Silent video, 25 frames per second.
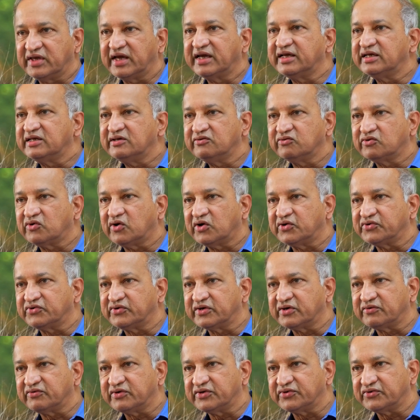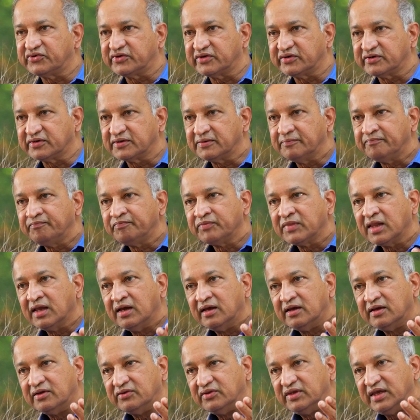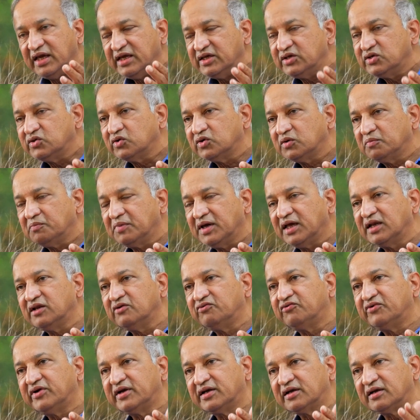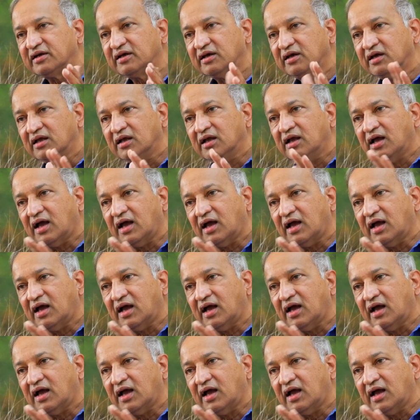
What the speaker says: negative consequences, they should benefit.